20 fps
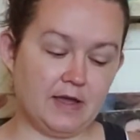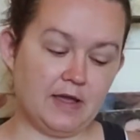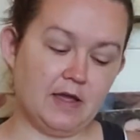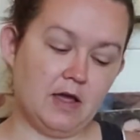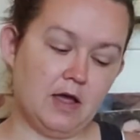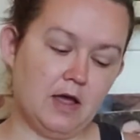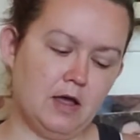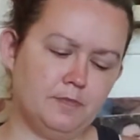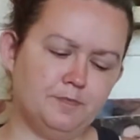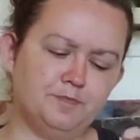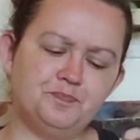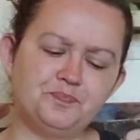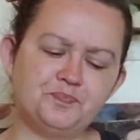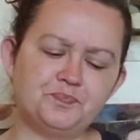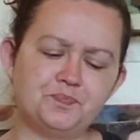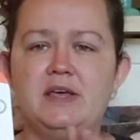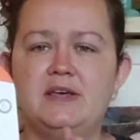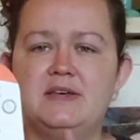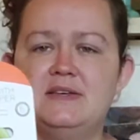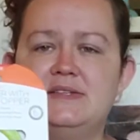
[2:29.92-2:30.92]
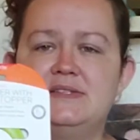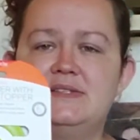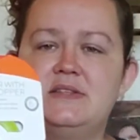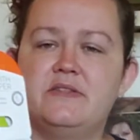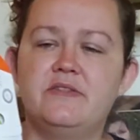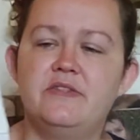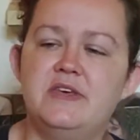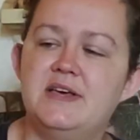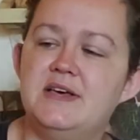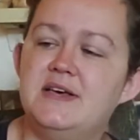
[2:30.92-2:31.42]
I got is
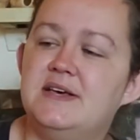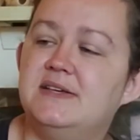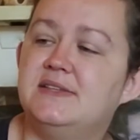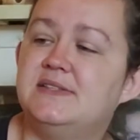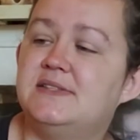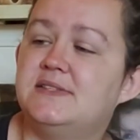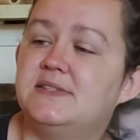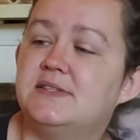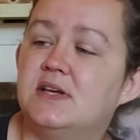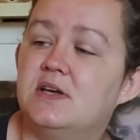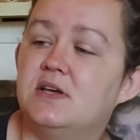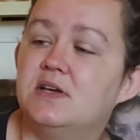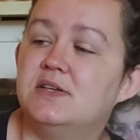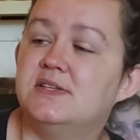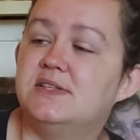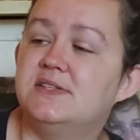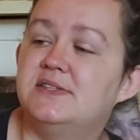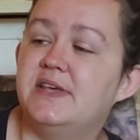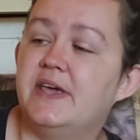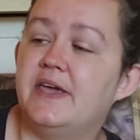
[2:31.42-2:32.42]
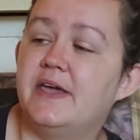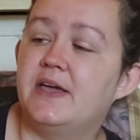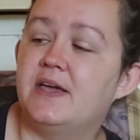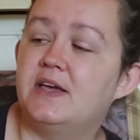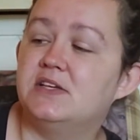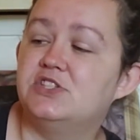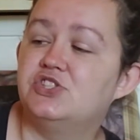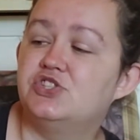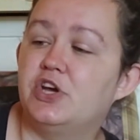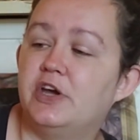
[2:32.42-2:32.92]
this sink
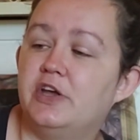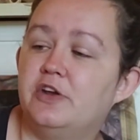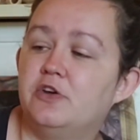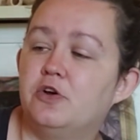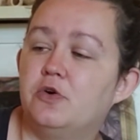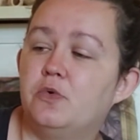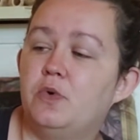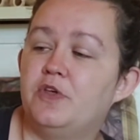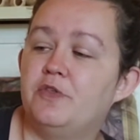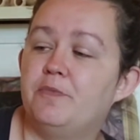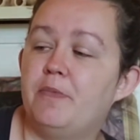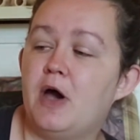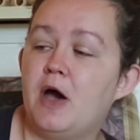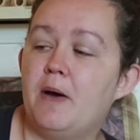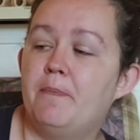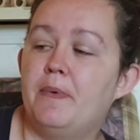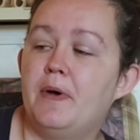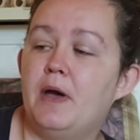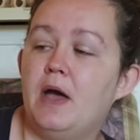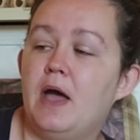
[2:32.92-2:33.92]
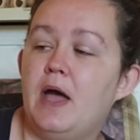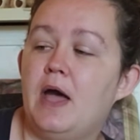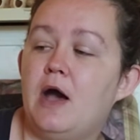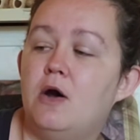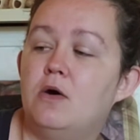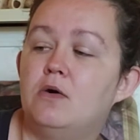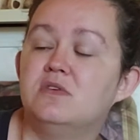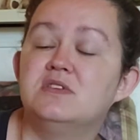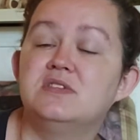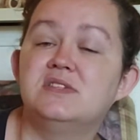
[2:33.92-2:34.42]
strainer with pop
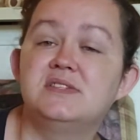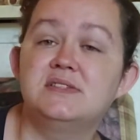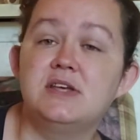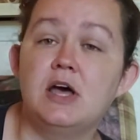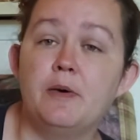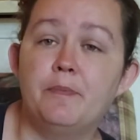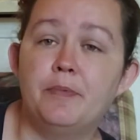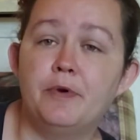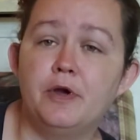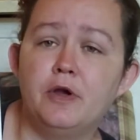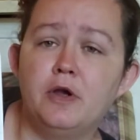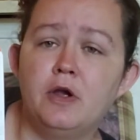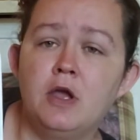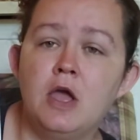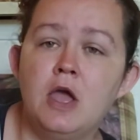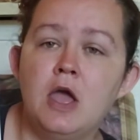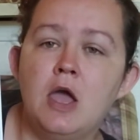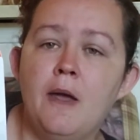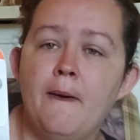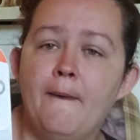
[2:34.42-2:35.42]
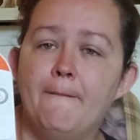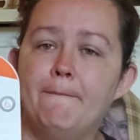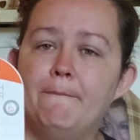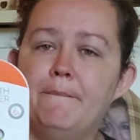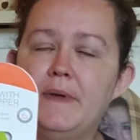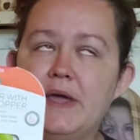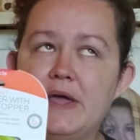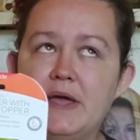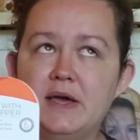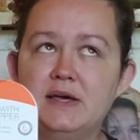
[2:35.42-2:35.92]
out stopper
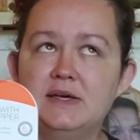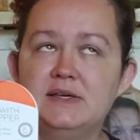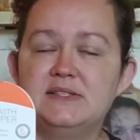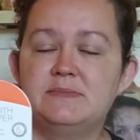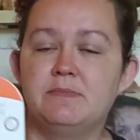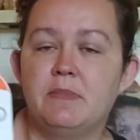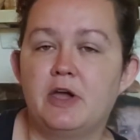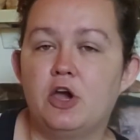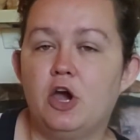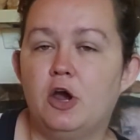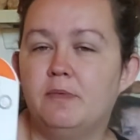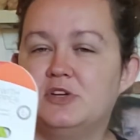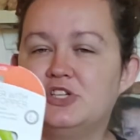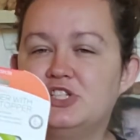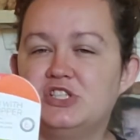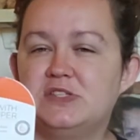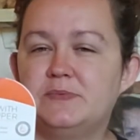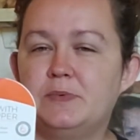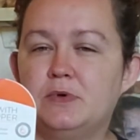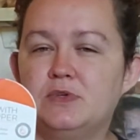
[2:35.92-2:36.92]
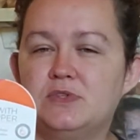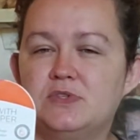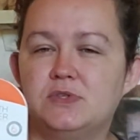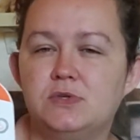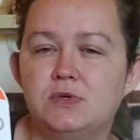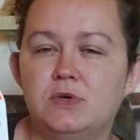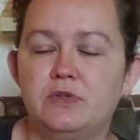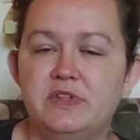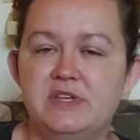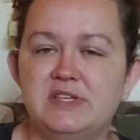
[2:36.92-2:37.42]
because my garbage
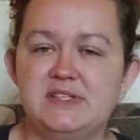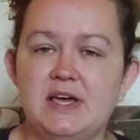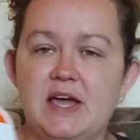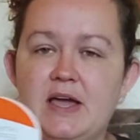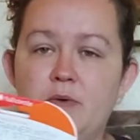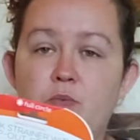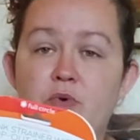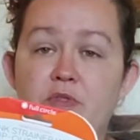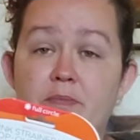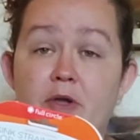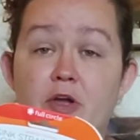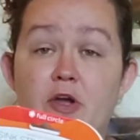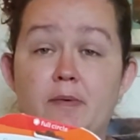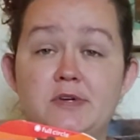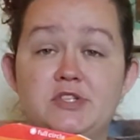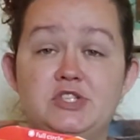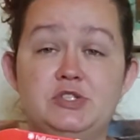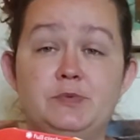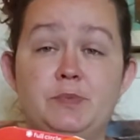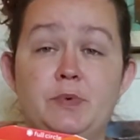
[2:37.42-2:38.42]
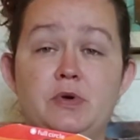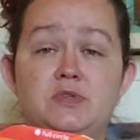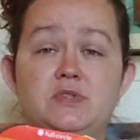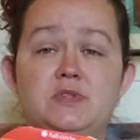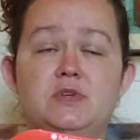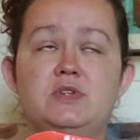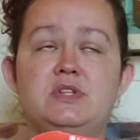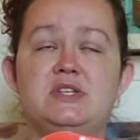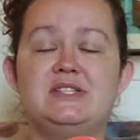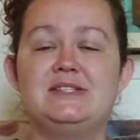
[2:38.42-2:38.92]
disposal, the side with my garbage
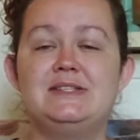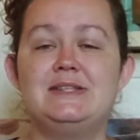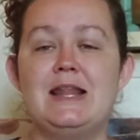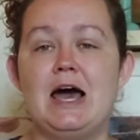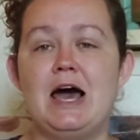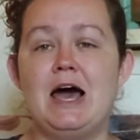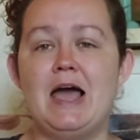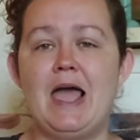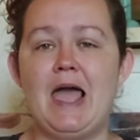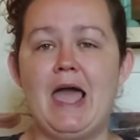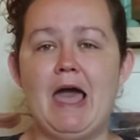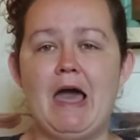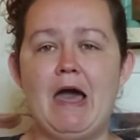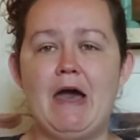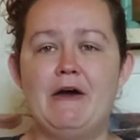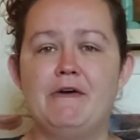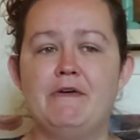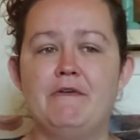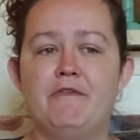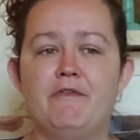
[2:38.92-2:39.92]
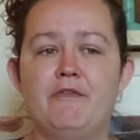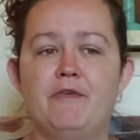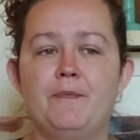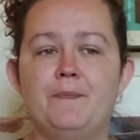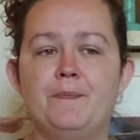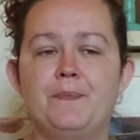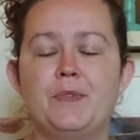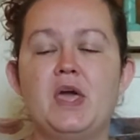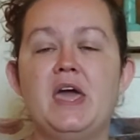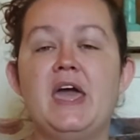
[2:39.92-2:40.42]
disposal does not have,
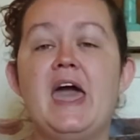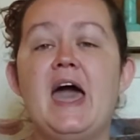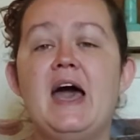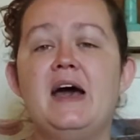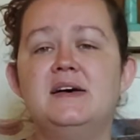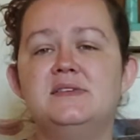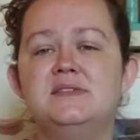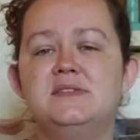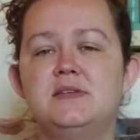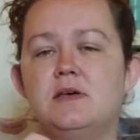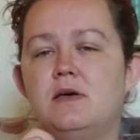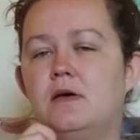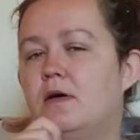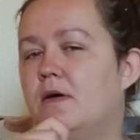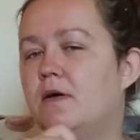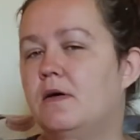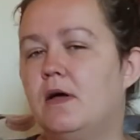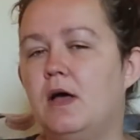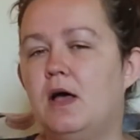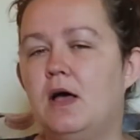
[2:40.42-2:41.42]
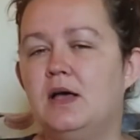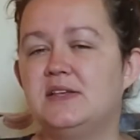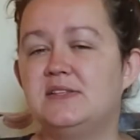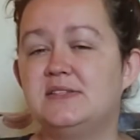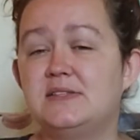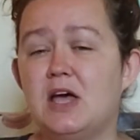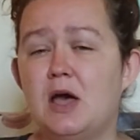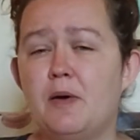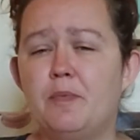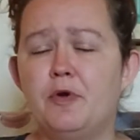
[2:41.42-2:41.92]
it has a
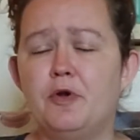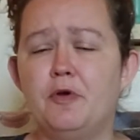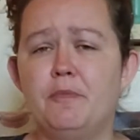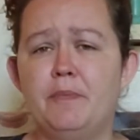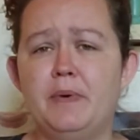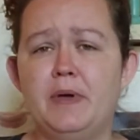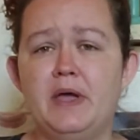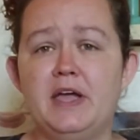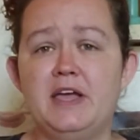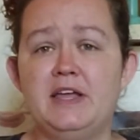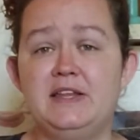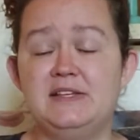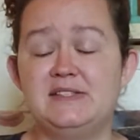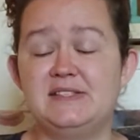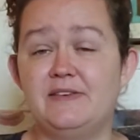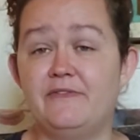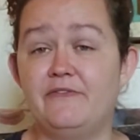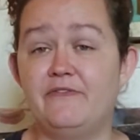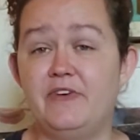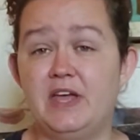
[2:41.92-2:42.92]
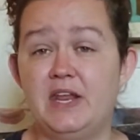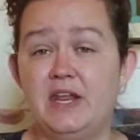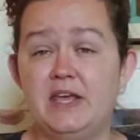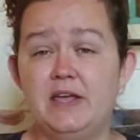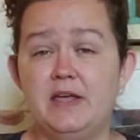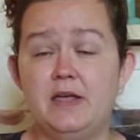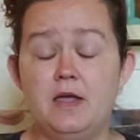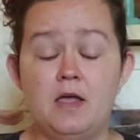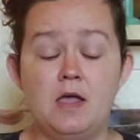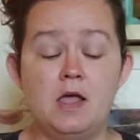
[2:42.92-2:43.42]
stopper, but it doesn't fit
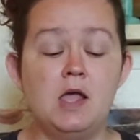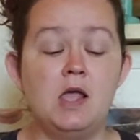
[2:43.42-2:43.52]
it.